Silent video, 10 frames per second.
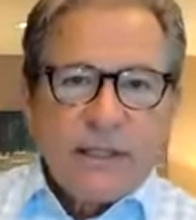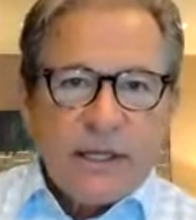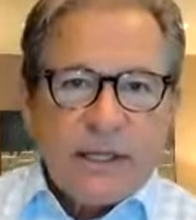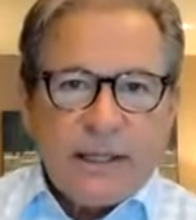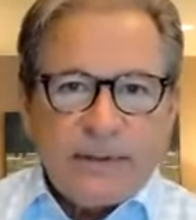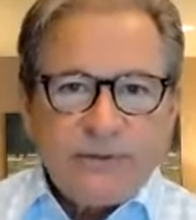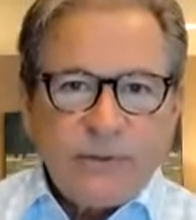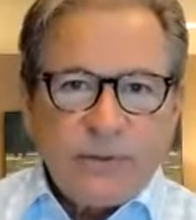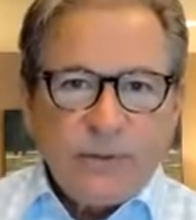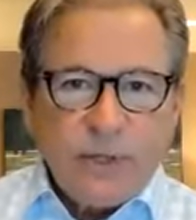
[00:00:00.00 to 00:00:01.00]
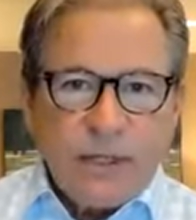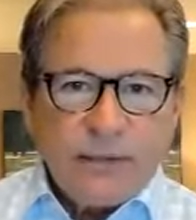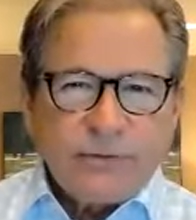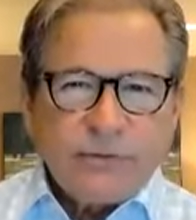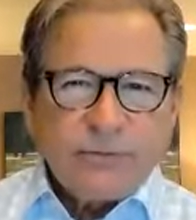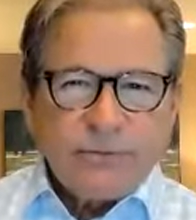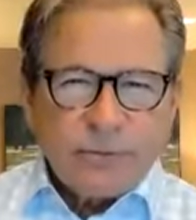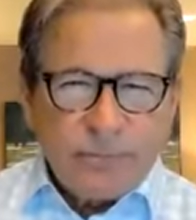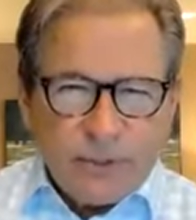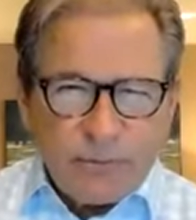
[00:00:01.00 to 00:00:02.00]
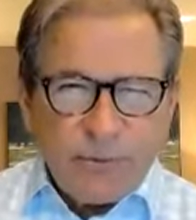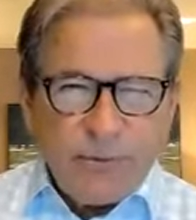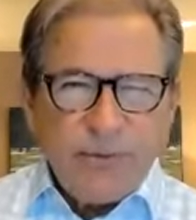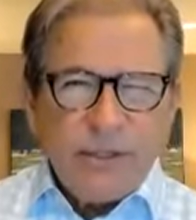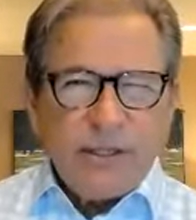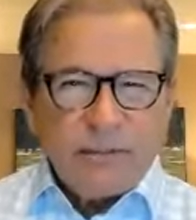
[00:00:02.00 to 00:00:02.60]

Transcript: to recruiting